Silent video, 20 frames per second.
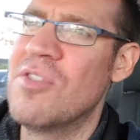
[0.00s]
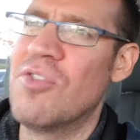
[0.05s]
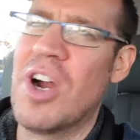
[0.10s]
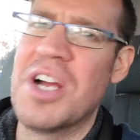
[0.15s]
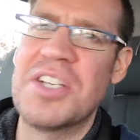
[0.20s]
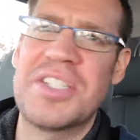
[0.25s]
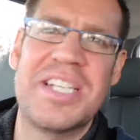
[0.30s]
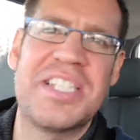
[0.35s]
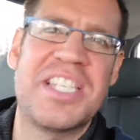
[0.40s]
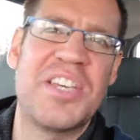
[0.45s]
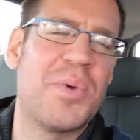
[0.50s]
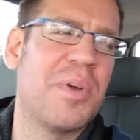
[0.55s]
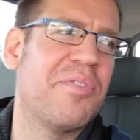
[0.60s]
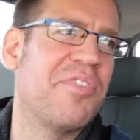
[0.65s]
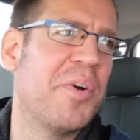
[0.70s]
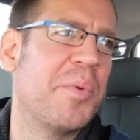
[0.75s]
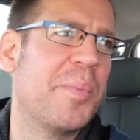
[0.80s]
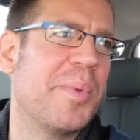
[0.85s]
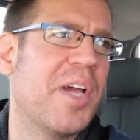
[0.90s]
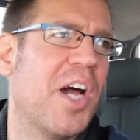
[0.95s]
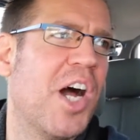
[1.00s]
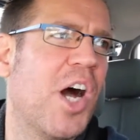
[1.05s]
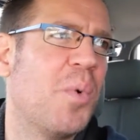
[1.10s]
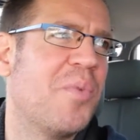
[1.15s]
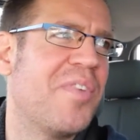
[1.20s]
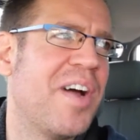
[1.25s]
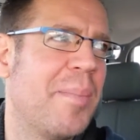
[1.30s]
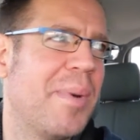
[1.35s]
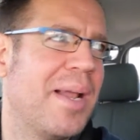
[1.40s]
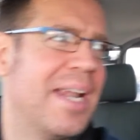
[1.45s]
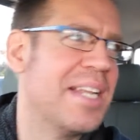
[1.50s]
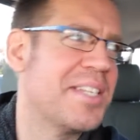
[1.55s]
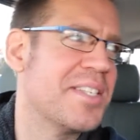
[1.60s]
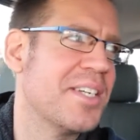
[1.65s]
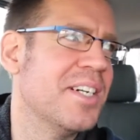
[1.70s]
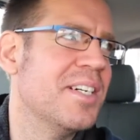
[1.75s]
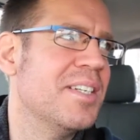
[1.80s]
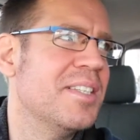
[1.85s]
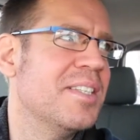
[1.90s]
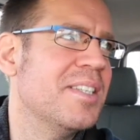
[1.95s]
Right, so let's see if we can find where we are without my
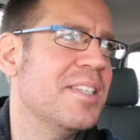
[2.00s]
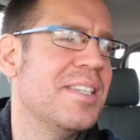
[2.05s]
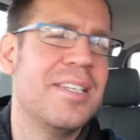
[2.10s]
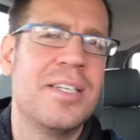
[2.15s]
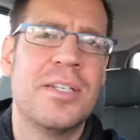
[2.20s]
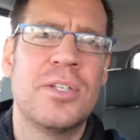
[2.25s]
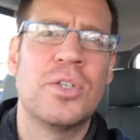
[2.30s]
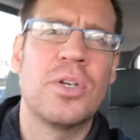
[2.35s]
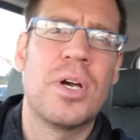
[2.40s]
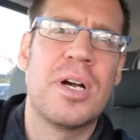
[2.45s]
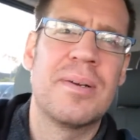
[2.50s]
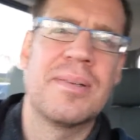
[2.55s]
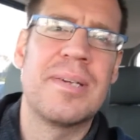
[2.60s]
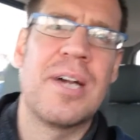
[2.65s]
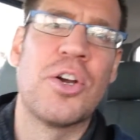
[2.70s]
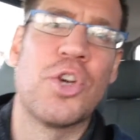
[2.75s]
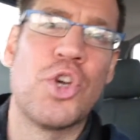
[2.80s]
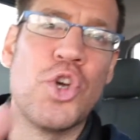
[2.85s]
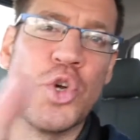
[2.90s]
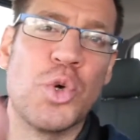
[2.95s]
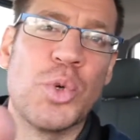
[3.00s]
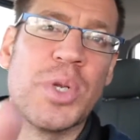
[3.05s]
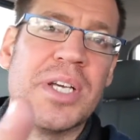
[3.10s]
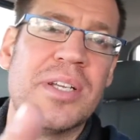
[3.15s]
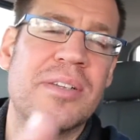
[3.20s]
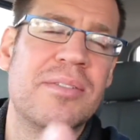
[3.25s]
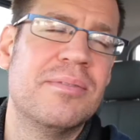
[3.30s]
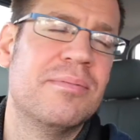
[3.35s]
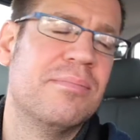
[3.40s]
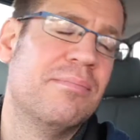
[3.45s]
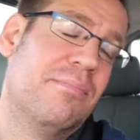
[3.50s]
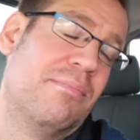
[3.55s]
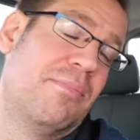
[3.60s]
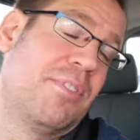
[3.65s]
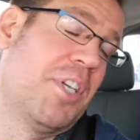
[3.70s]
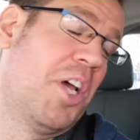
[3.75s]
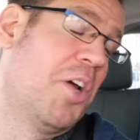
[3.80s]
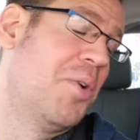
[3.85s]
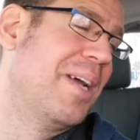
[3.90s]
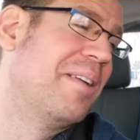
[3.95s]
letter. I googled it,
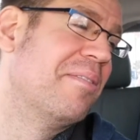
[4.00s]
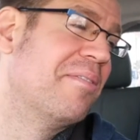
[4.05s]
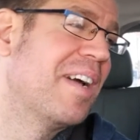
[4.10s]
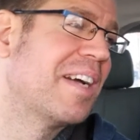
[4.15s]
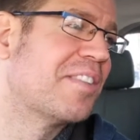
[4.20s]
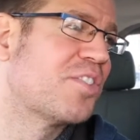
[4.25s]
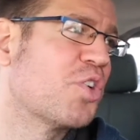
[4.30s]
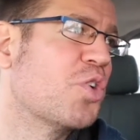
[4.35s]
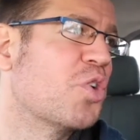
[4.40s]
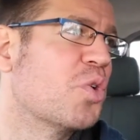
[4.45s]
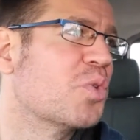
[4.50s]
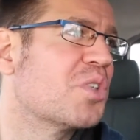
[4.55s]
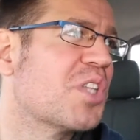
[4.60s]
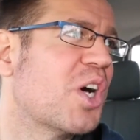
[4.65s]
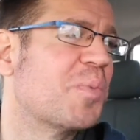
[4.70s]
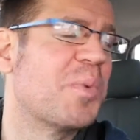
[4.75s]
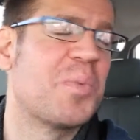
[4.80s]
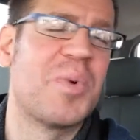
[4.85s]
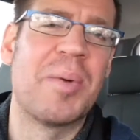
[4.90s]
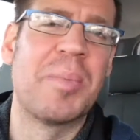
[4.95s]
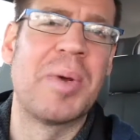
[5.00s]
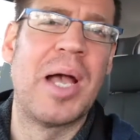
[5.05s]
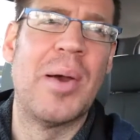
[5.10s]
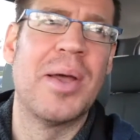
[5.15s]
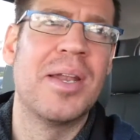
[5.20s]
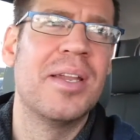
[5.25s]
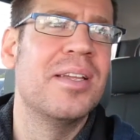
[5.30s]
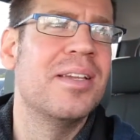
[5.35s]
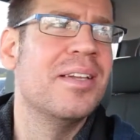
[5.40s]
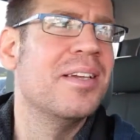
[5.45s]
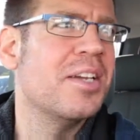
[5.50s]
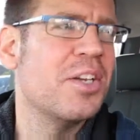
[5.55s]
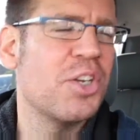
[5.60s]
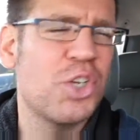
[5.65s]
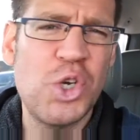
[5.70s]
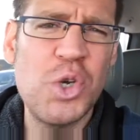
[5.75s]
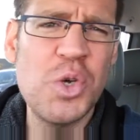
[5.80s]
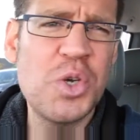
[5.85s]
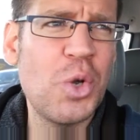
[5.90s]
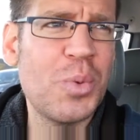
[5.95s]
so in fact, Google's typing where I'm going.
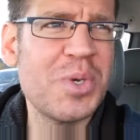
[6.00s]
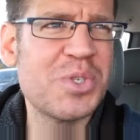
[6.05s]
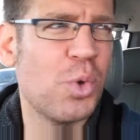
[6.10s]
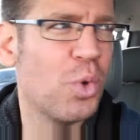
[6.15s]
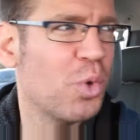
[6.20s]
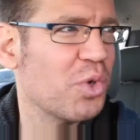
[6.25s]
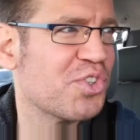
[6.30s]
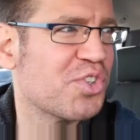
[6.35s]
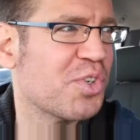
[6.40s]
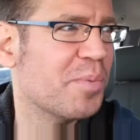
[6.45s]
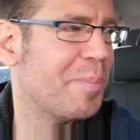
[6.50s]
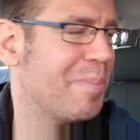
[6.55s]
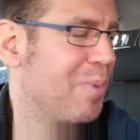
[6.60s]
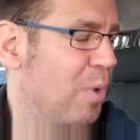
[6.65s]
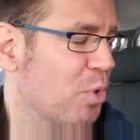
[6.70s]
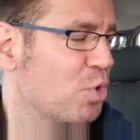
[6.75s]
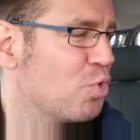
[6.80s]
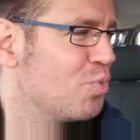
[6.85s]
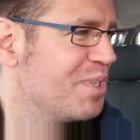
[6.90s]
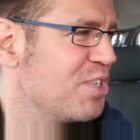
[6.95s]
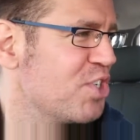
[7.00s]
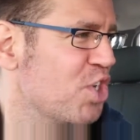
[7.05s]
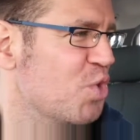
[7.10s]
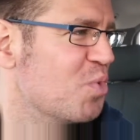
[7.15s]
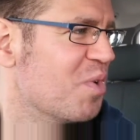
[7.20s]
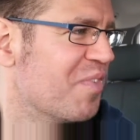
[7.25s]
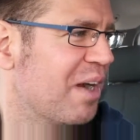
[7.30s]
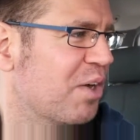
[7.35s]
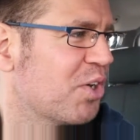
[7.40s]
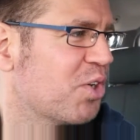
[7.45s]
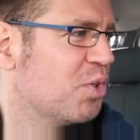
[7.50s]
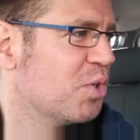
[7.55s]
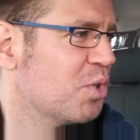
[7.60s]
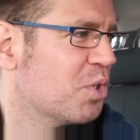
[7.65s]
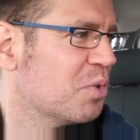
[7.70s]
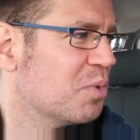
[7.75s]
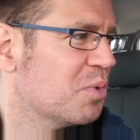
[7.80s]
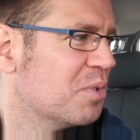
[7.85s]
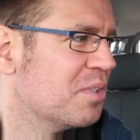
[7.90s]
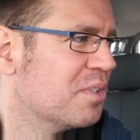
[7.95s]
Google is awesome. What would we do without
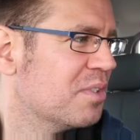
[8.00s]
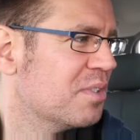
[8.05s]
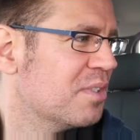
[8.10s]
Google?